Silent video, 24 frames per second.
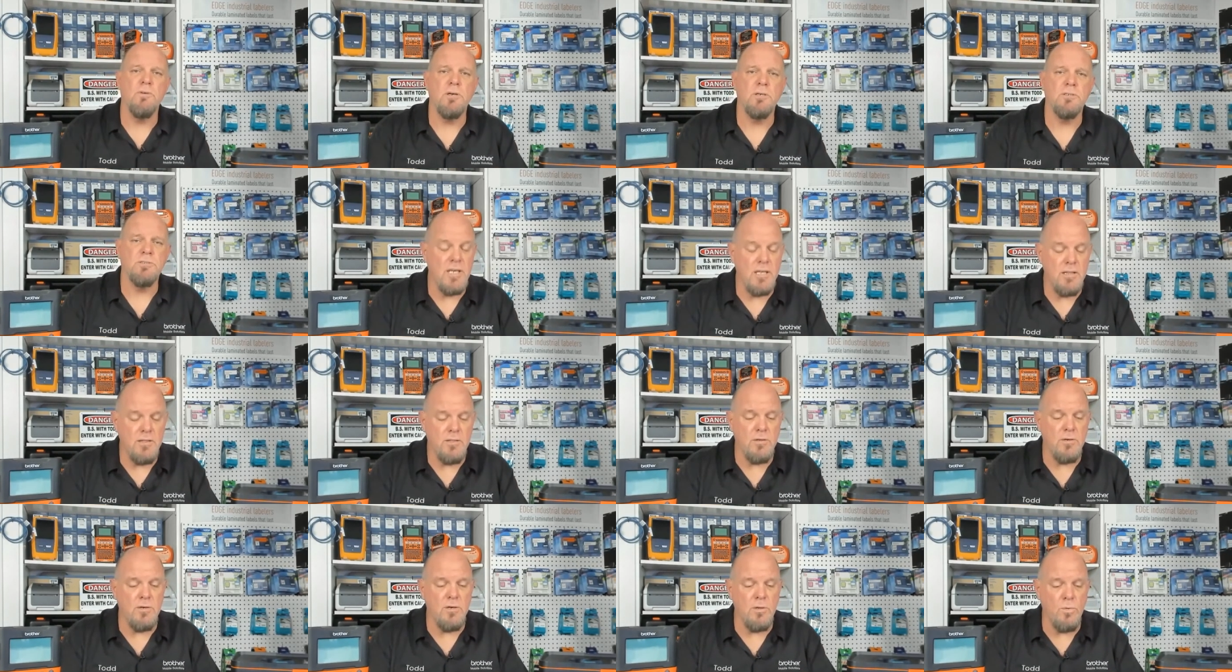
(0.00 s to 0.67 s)
It's
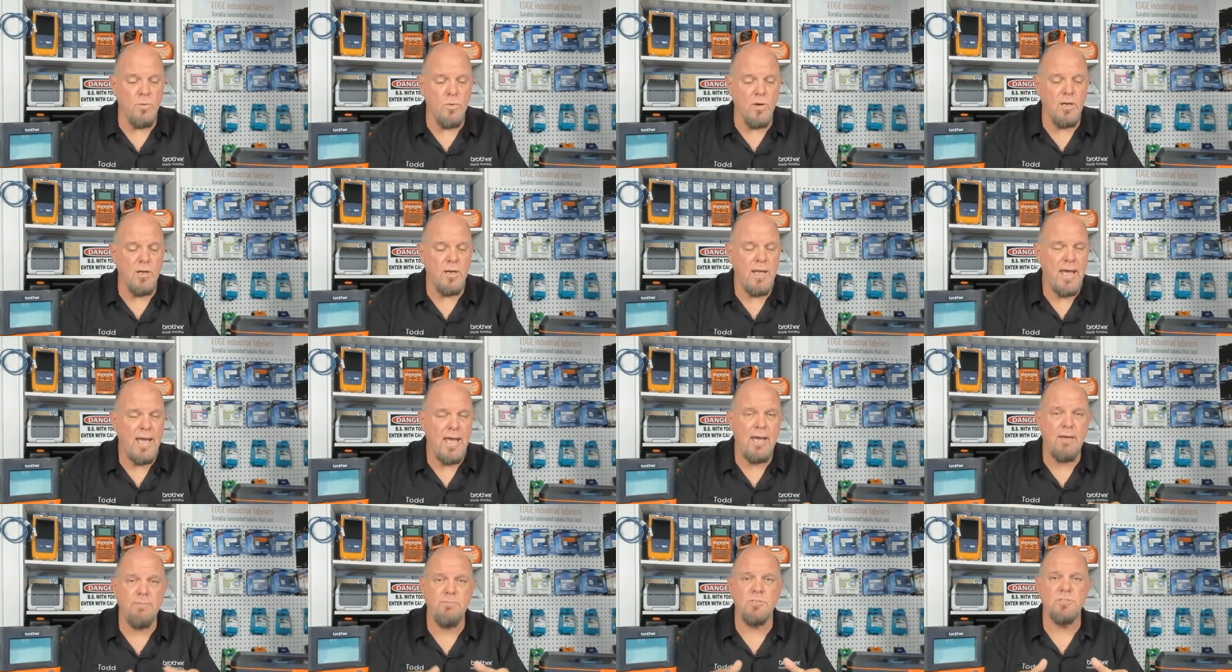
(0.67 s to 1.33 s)

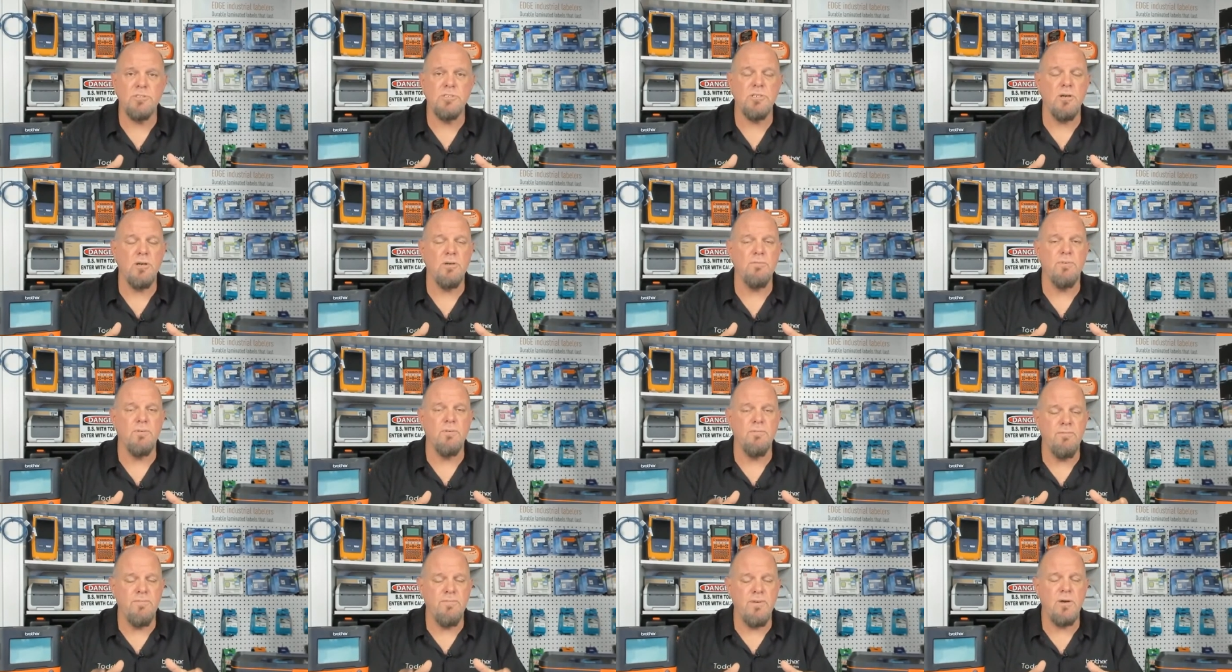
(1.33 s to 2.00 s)
10:31. Have
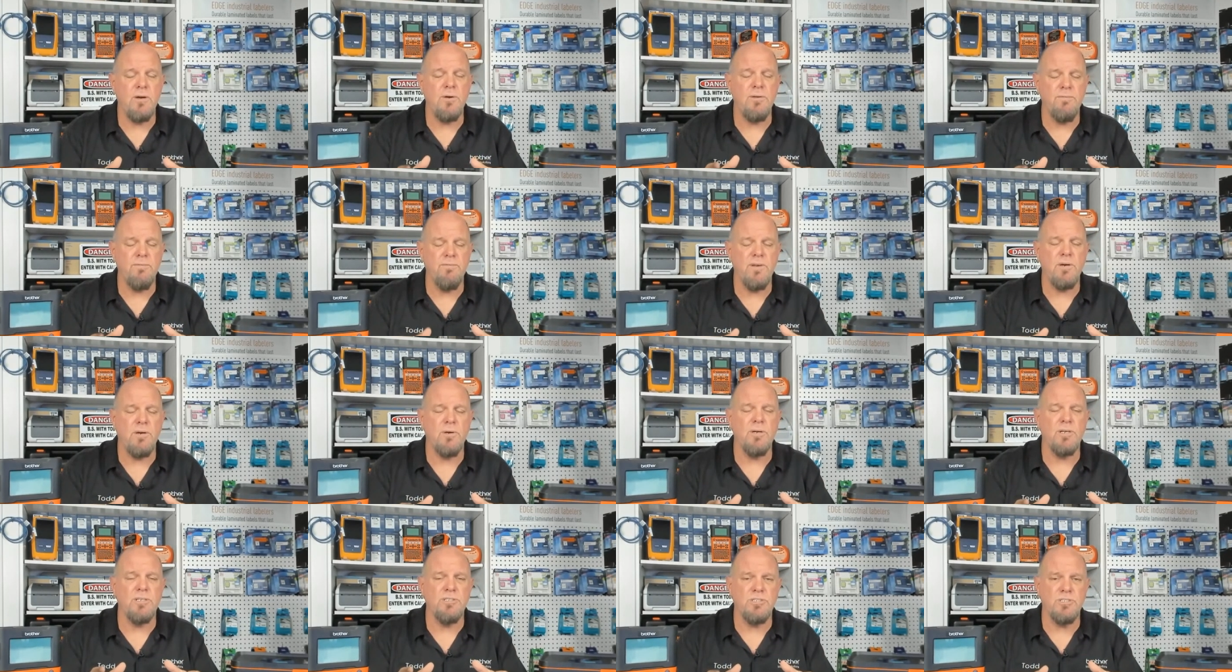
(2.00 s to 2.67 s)
yourself a very,
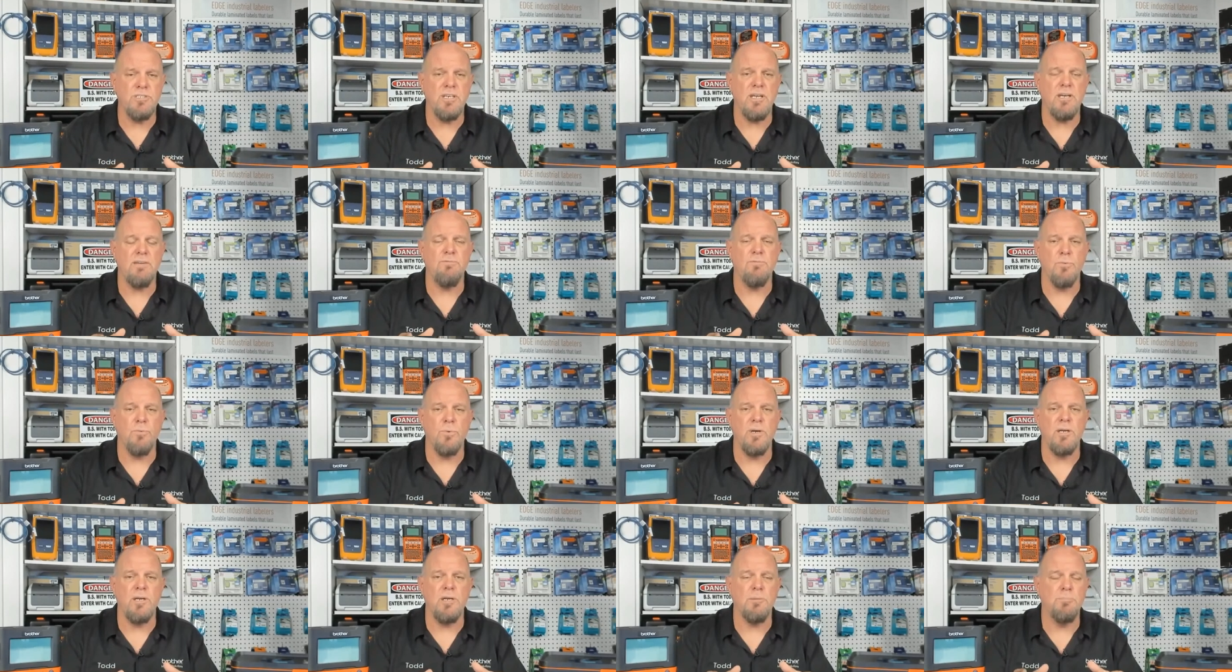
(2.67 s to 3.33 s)
very safe
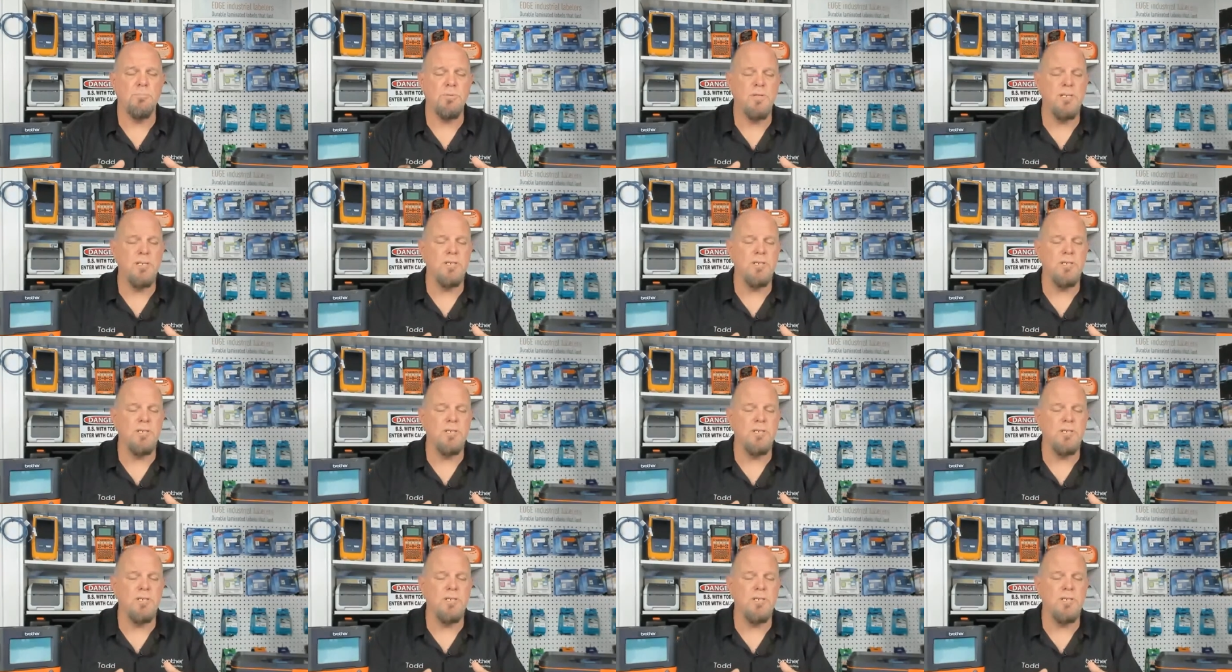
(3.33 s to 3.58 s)
week.